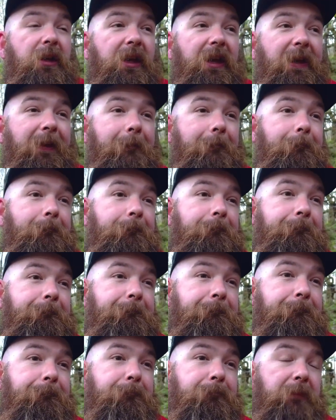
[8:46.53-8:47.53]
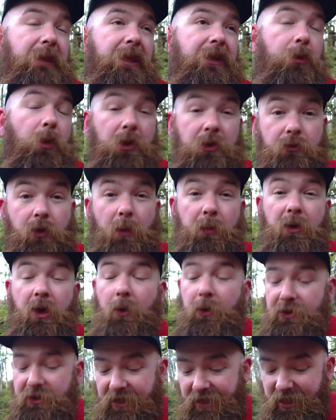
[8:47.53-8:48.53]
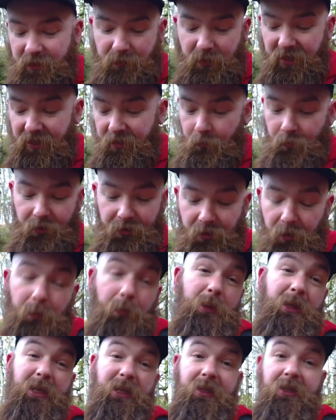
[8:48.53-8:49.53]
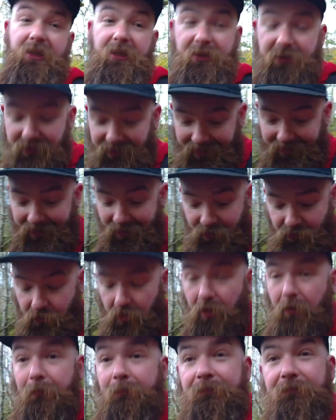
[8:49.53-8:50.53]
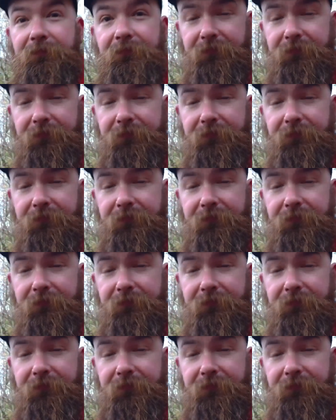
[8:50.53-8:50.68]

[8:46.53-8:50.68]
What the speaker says: The ones Rob got was nice, but I didn't want to completely steal his shot.